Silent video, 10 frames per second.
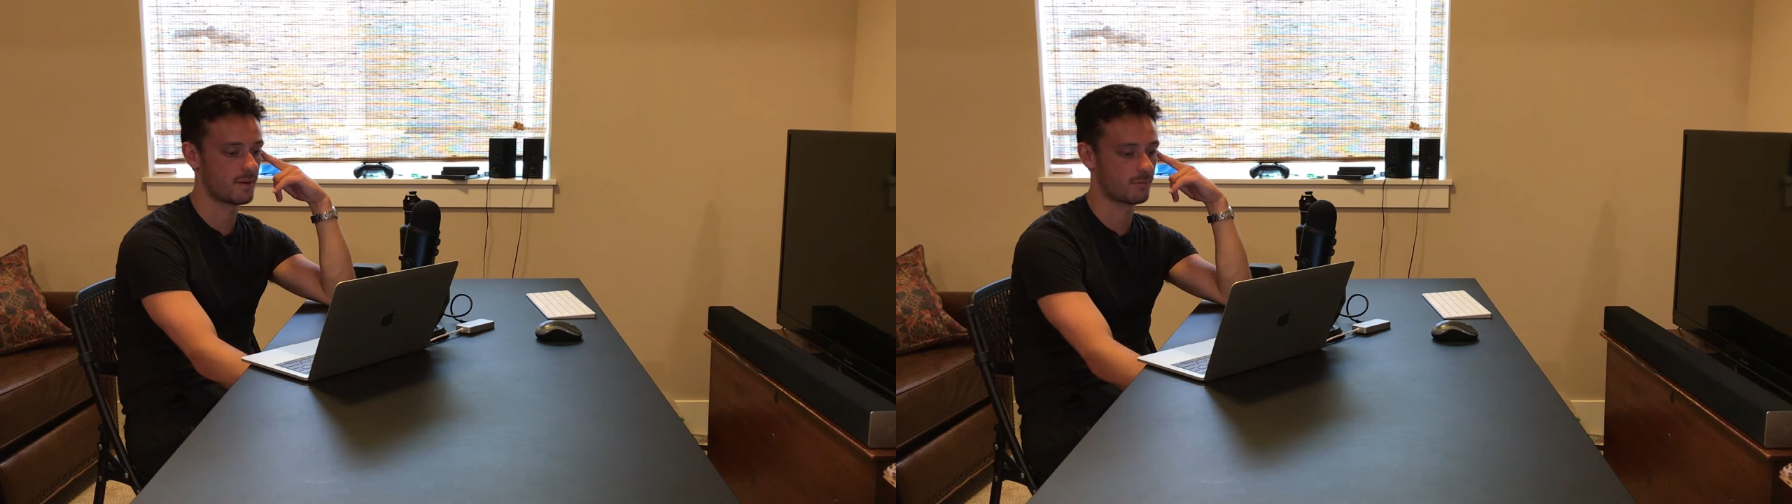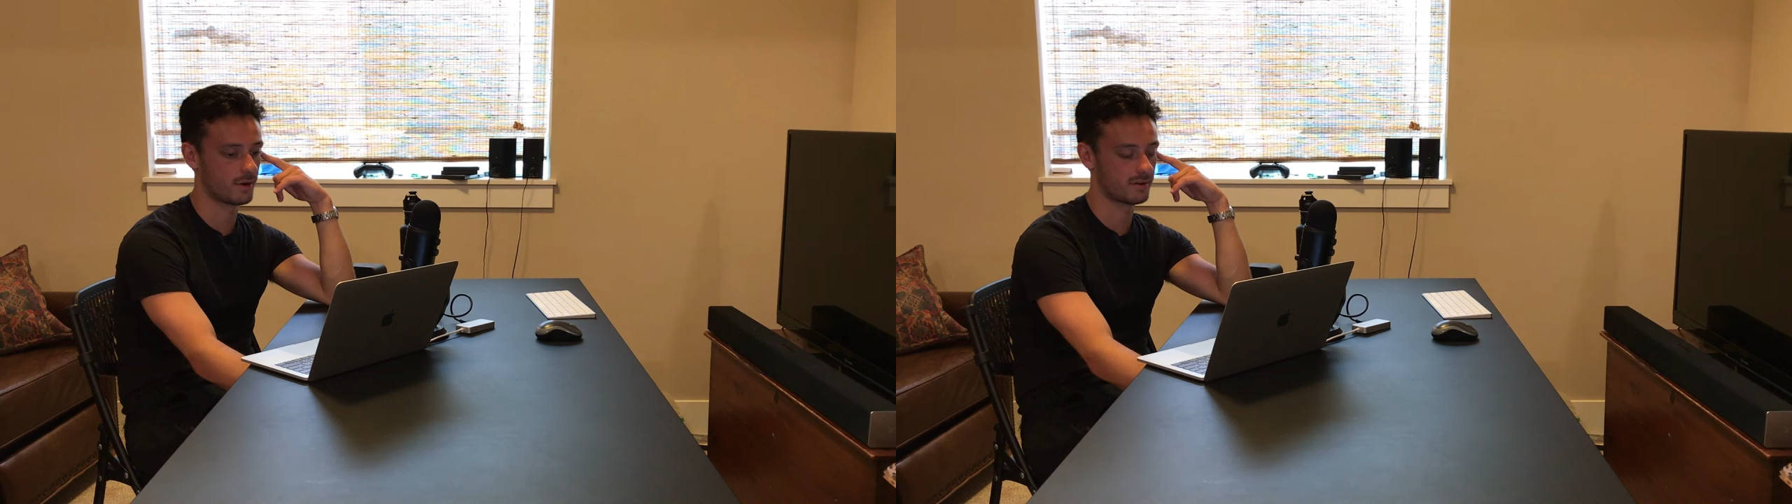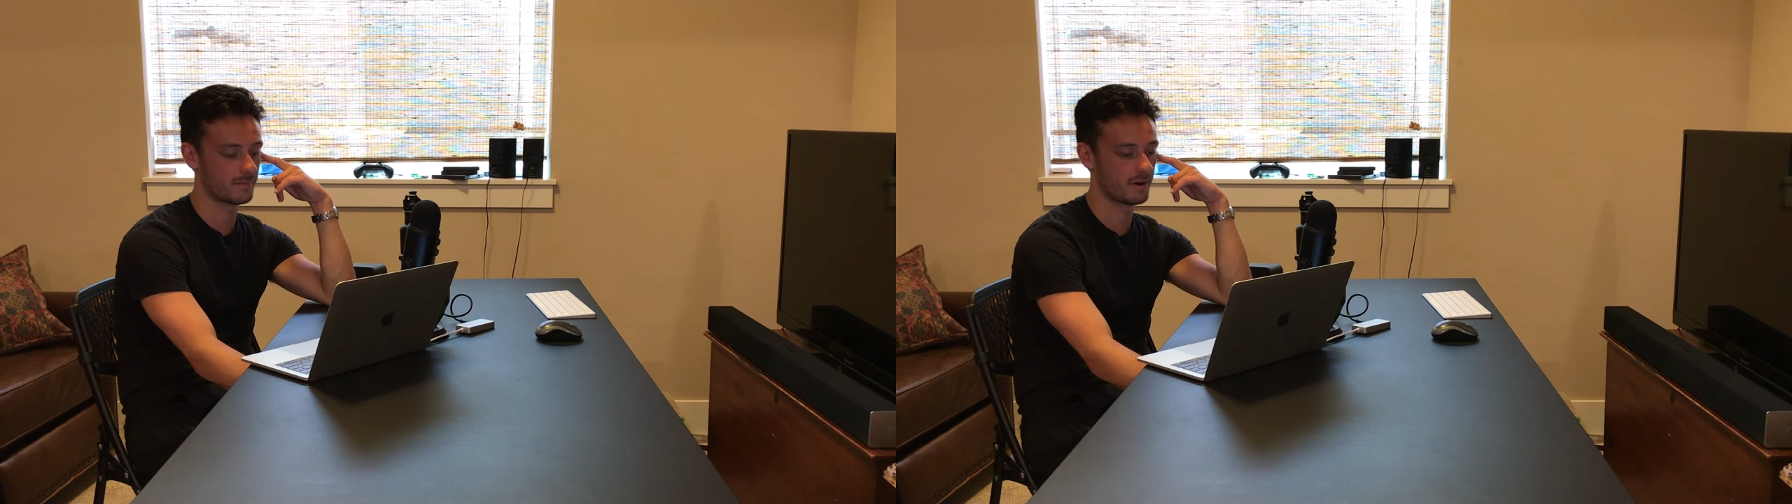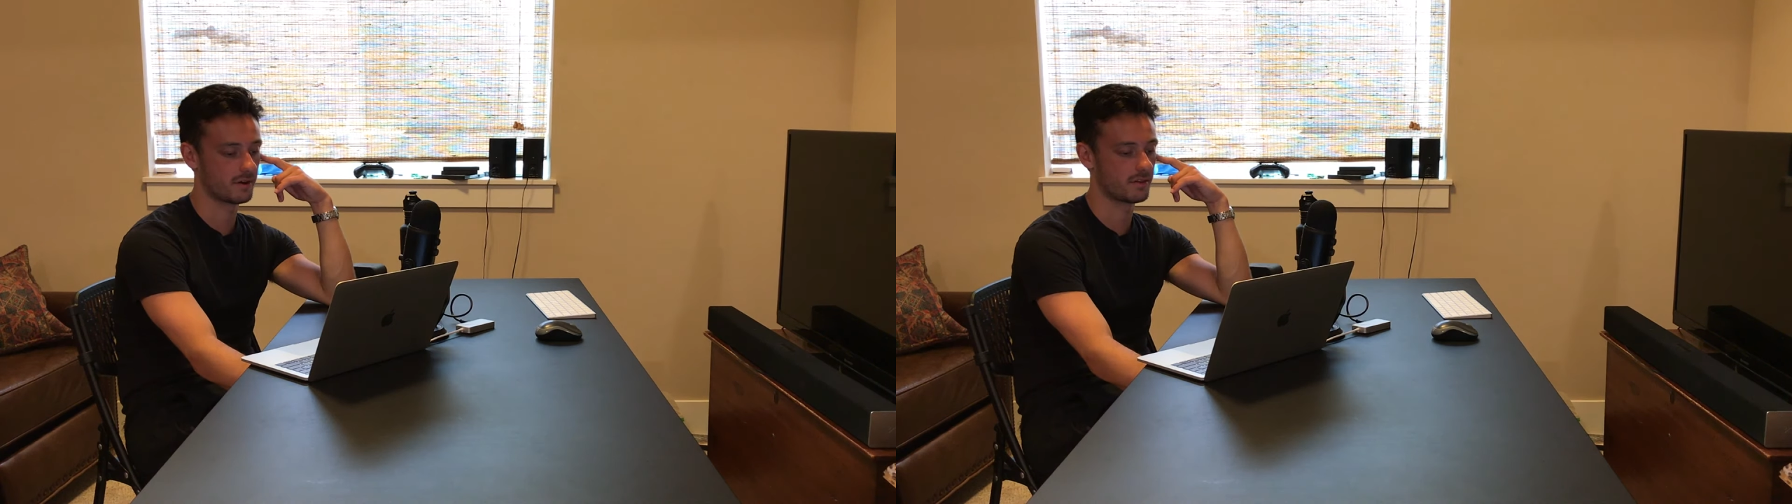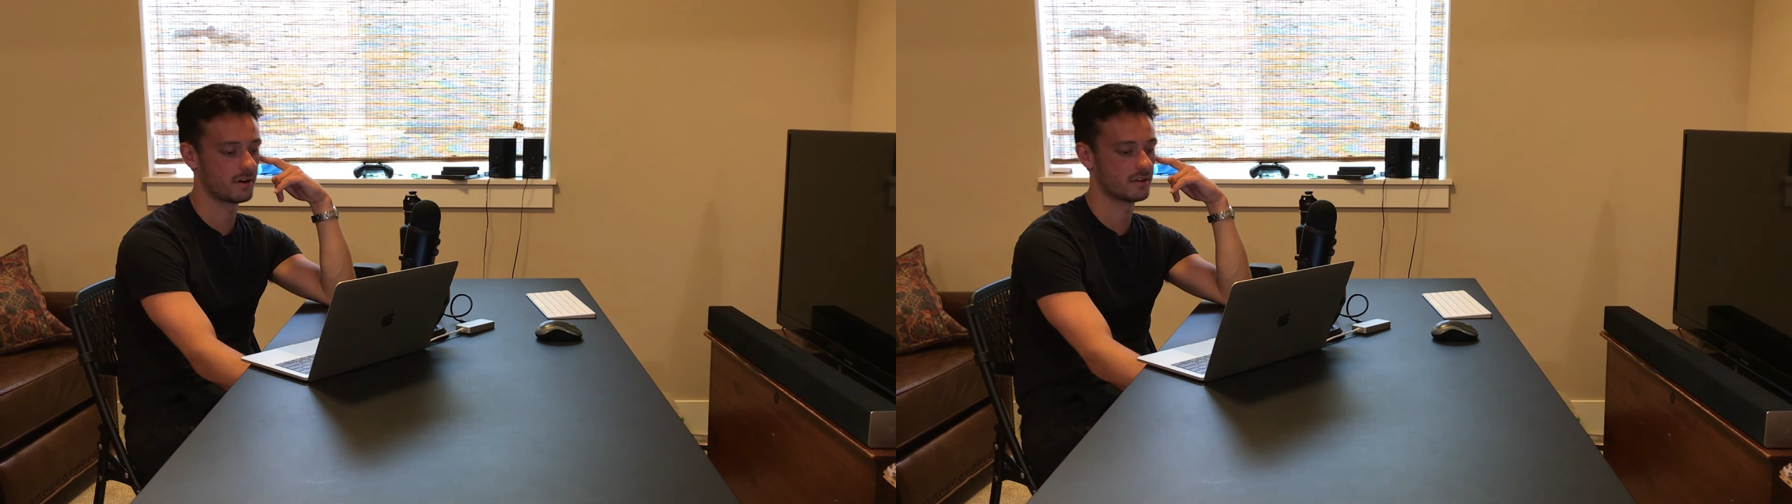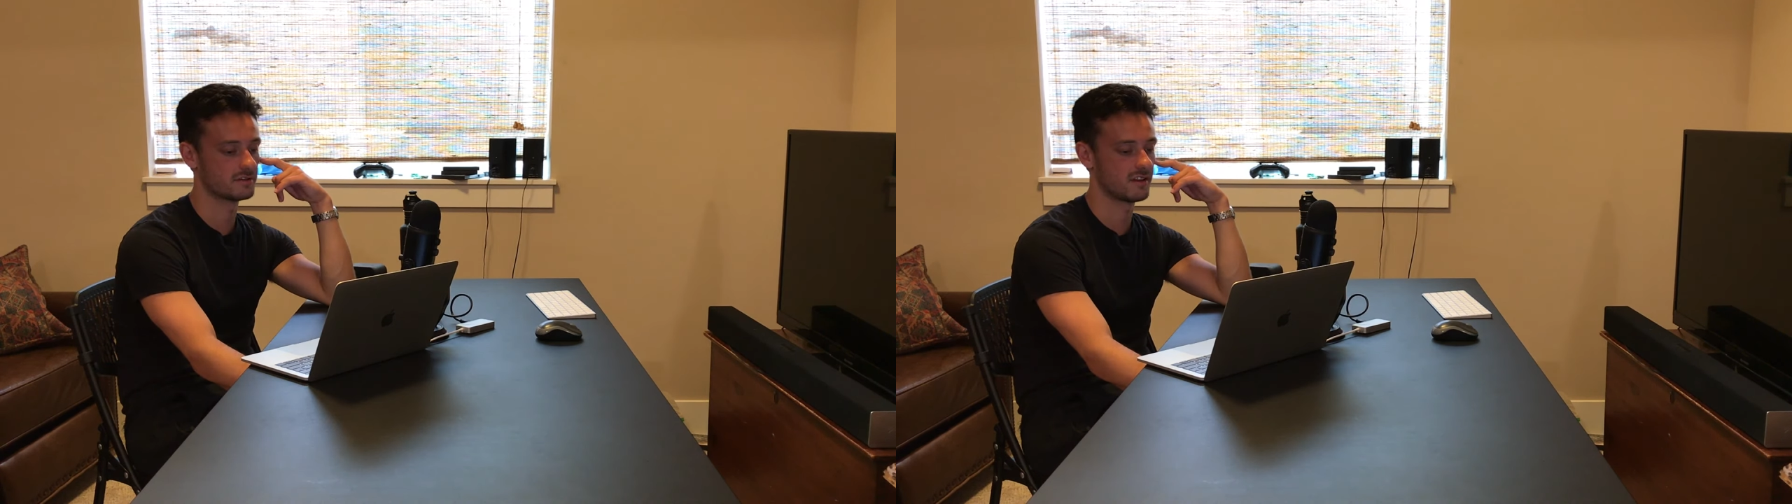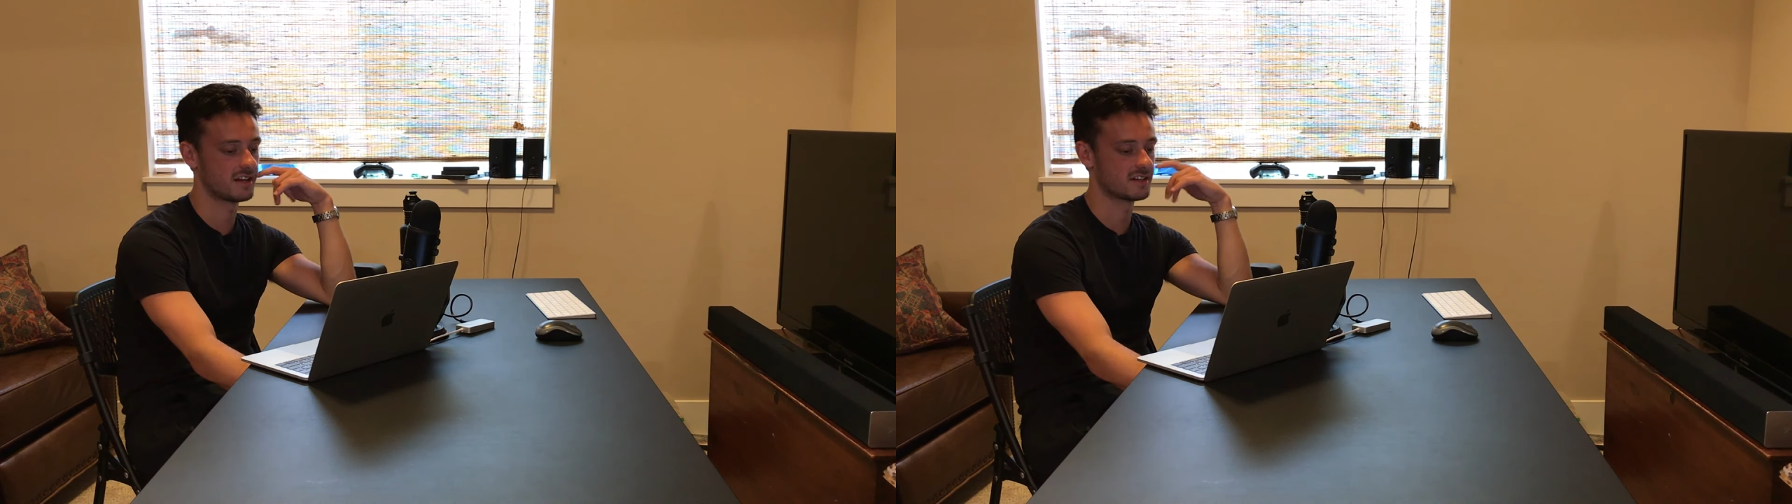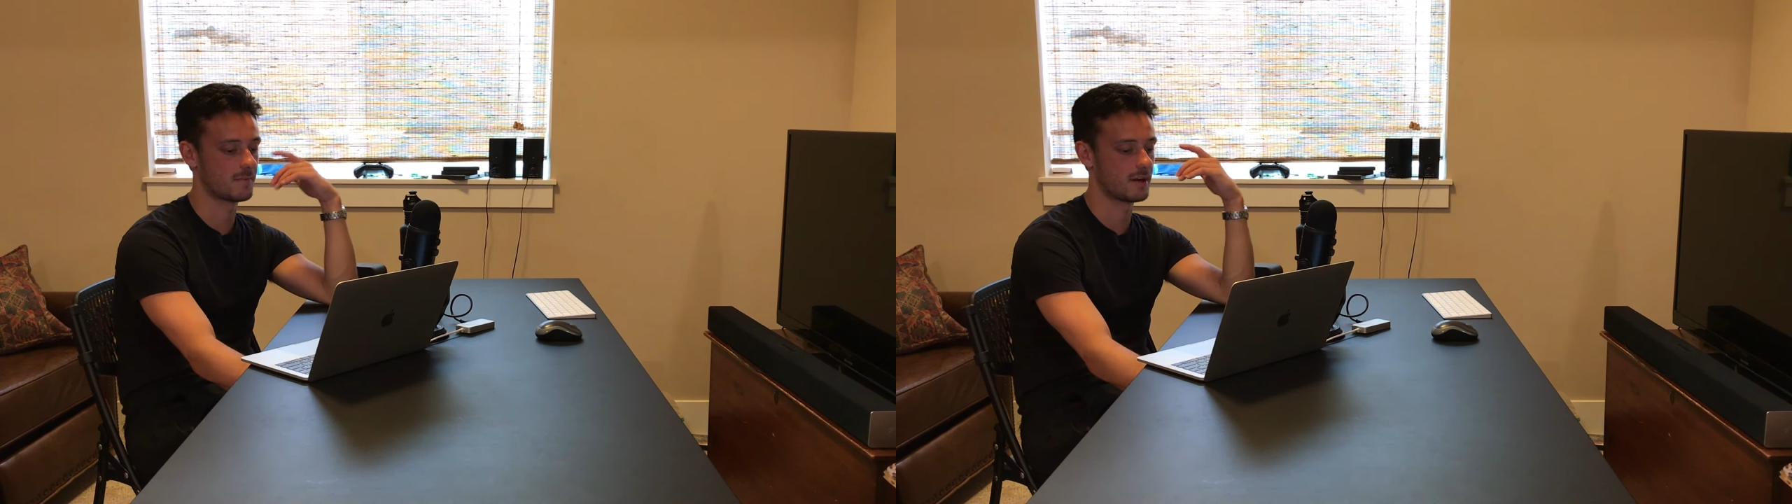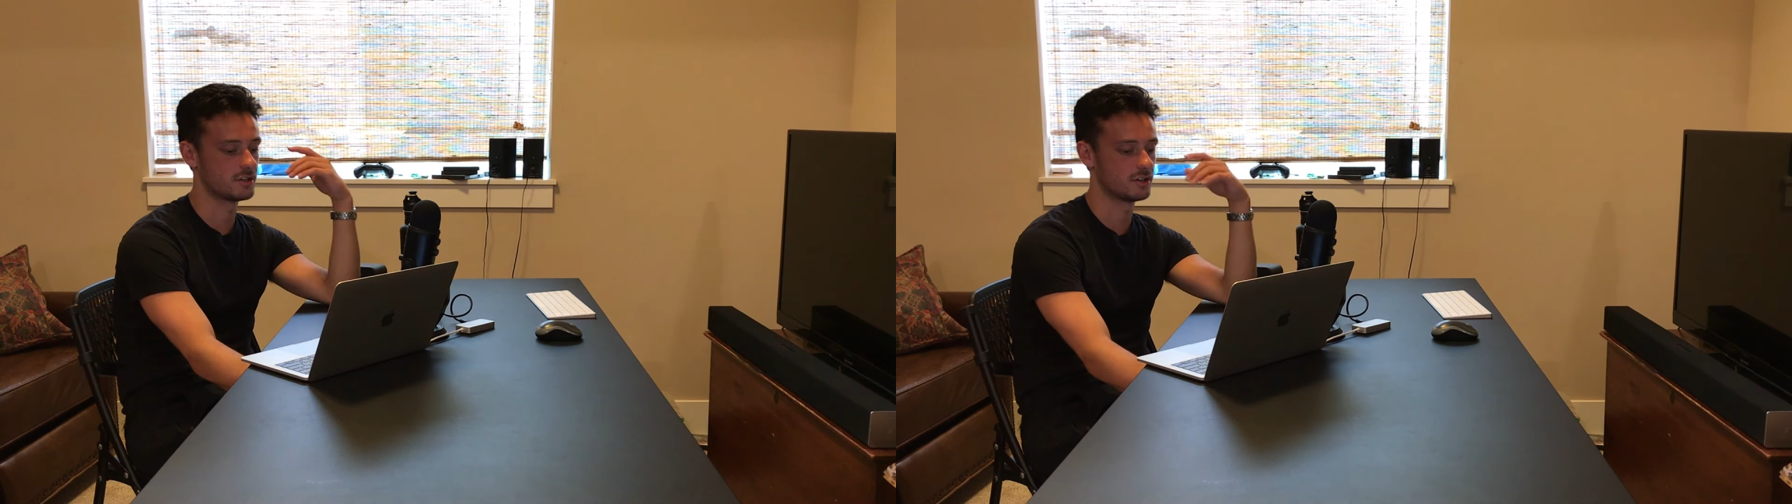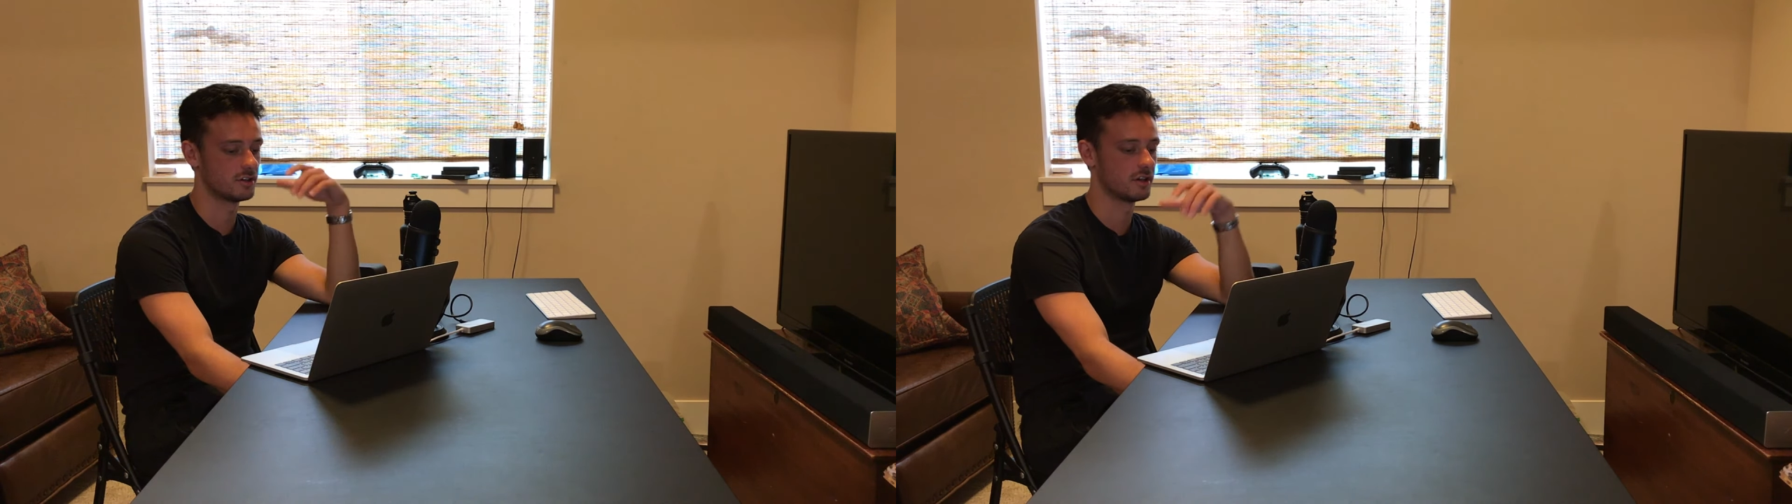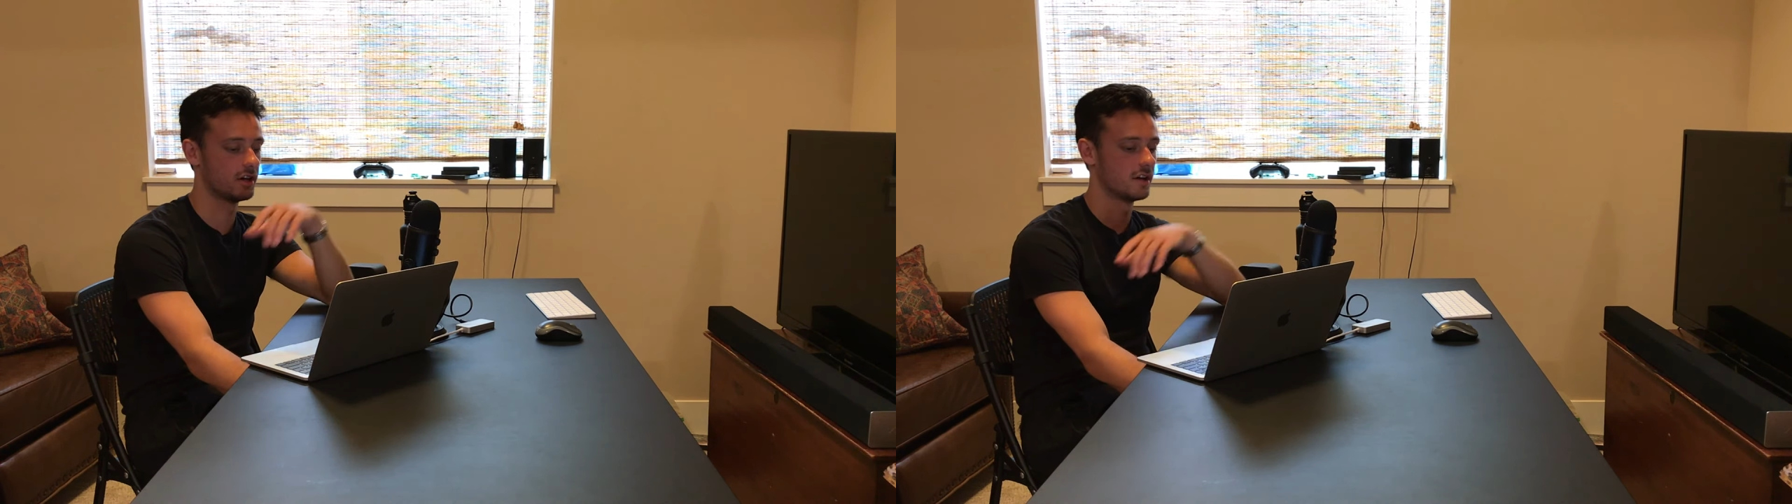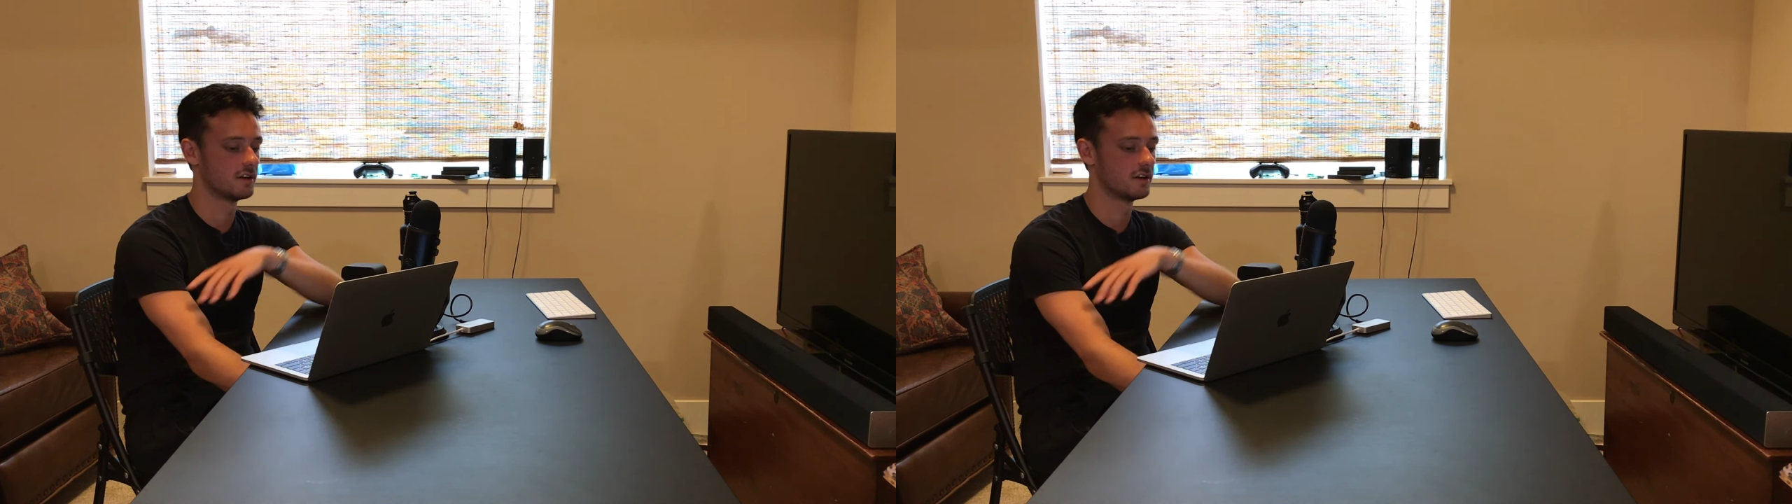about regular marathoners, and as I mentioned,